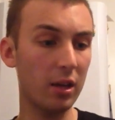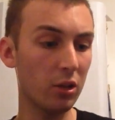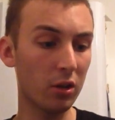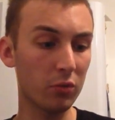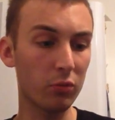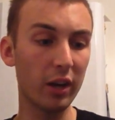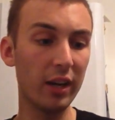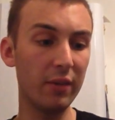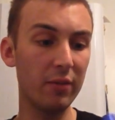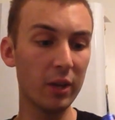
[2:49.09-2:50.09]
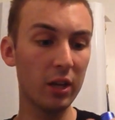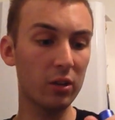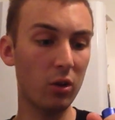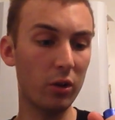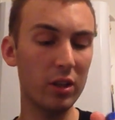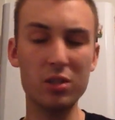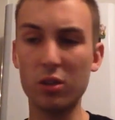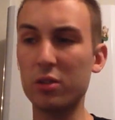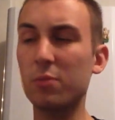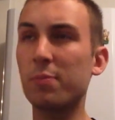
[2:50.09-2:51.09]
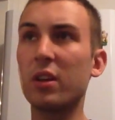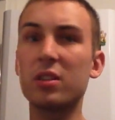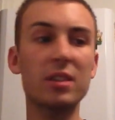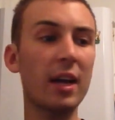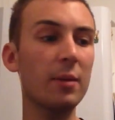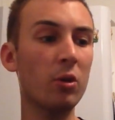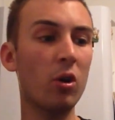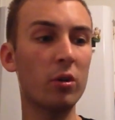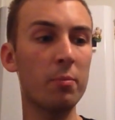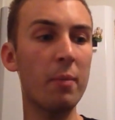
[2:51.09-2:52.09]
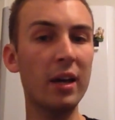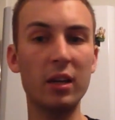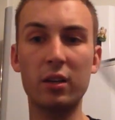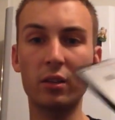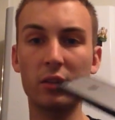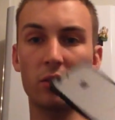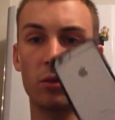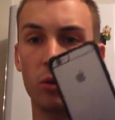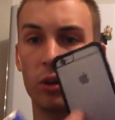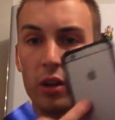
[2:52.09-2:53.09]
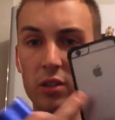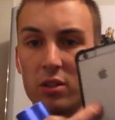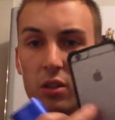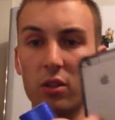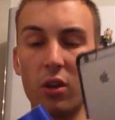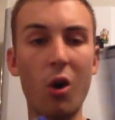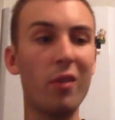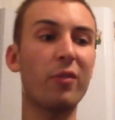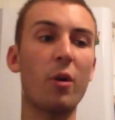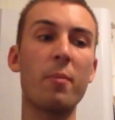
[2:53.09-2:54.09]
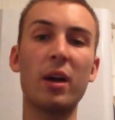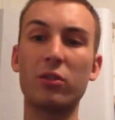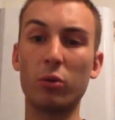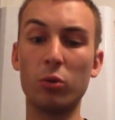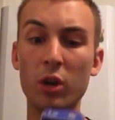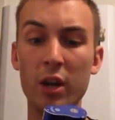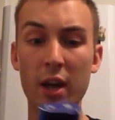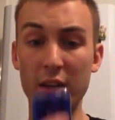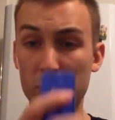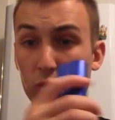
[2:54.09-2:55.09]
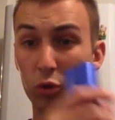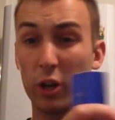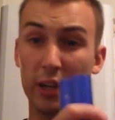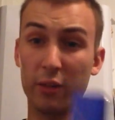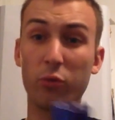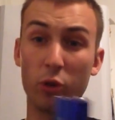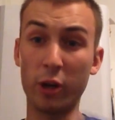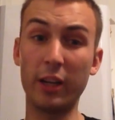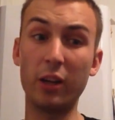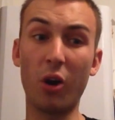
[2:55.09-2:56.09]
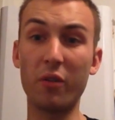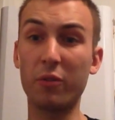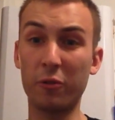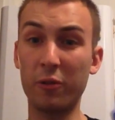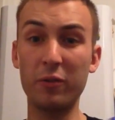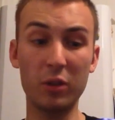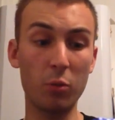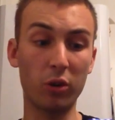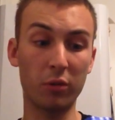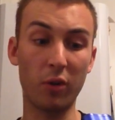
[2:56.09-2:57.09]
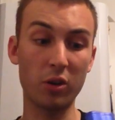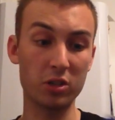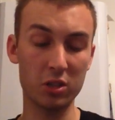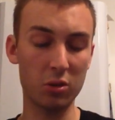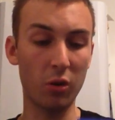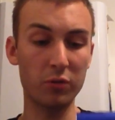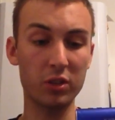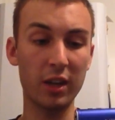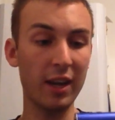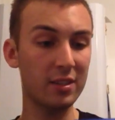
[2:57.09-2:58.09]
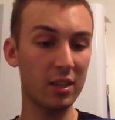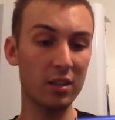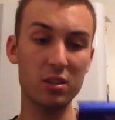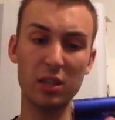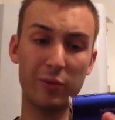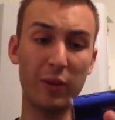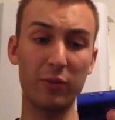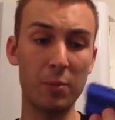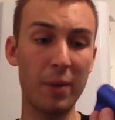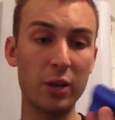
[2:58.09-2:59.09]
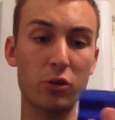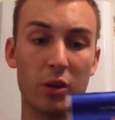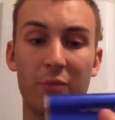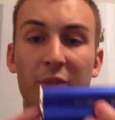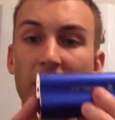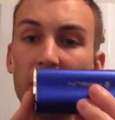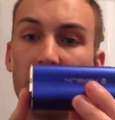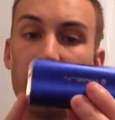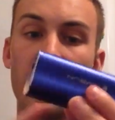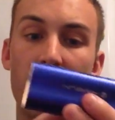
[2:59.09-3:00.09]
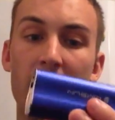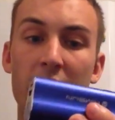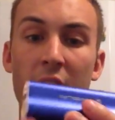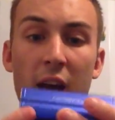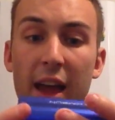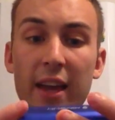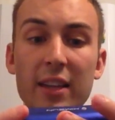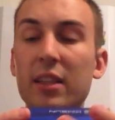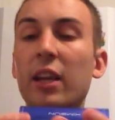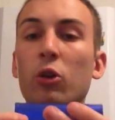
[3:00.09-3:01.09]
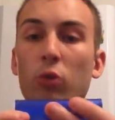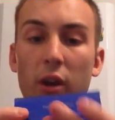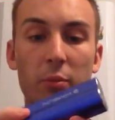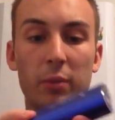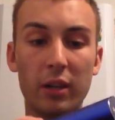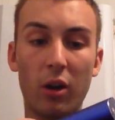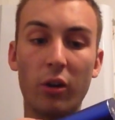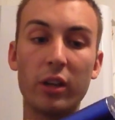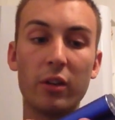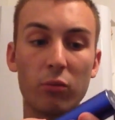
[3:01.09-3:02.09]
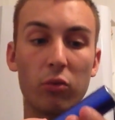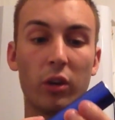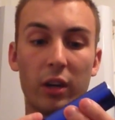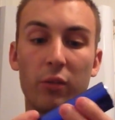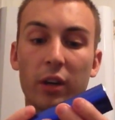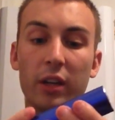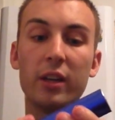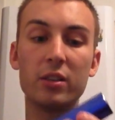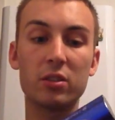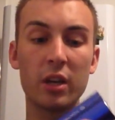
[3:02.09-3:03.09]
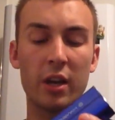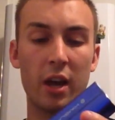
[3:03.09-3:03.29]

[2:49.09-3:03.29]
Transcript: you know, really kind of, it's like the same kind of make as the iPhone metal, and it's really light for a 50W device. It's got obviously an 18650 battery, I'm thinking, in there. It is incredibly light. It really is.